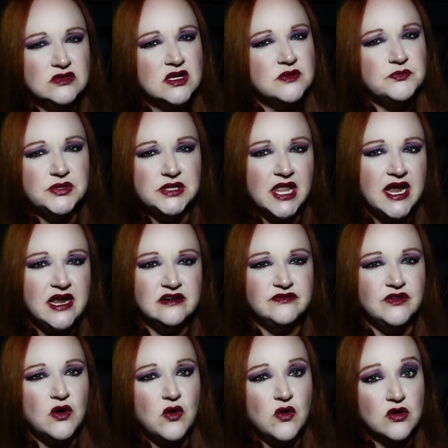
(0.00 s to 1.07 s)
complain of
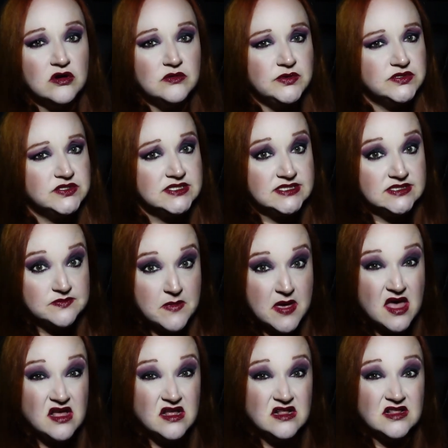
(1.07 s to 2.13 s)
a horrible
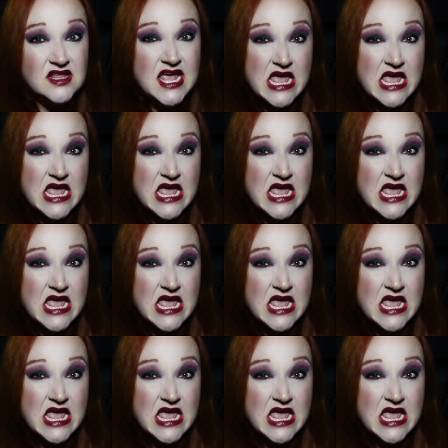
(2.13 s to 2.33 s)
smell